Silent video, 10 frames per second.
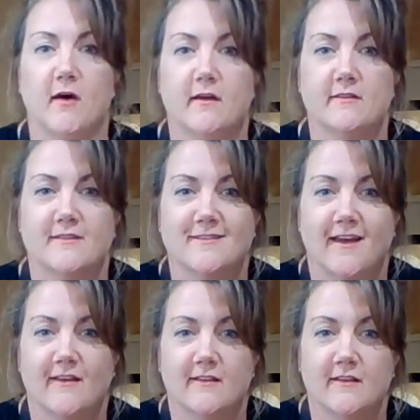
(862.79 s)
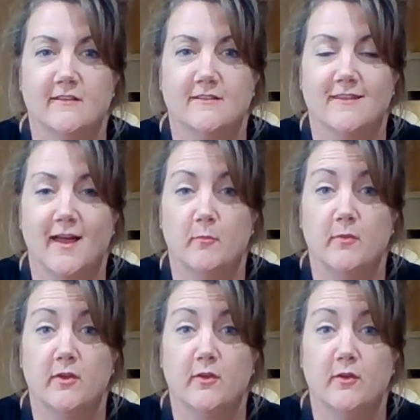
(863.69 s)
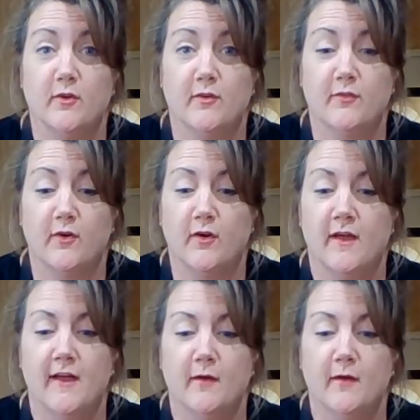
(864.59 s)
pasta salad. Isn't that beautiful?